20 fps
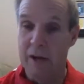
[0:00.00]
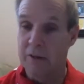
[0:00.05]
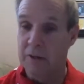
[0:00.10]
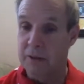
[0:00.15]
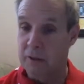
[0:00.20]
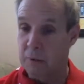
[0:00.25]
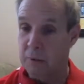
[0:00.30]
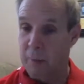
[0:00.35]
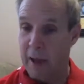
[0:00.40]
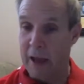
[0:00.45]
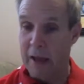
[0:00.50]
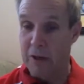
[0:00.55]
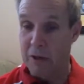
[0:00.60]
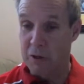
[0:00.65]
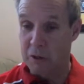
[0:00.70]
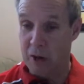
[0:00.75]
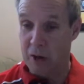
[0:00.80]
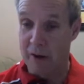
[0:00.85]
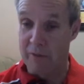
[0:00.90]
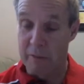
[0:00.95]
the
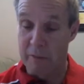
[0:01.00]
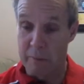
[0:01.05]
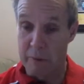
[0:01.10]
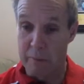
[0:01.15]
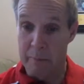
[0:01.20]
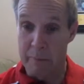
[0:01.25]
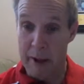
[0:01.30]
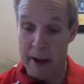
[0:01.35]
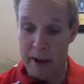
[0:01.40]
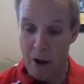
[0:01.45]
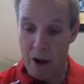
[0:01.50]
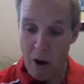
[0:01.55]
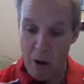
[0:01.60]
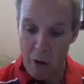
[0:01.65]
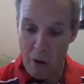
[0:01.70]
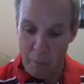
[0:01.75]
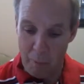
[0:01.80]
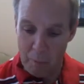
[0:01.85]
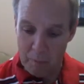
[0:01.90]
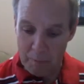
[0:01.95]
Spanish government back
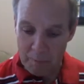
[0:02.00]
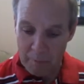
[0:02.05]
home.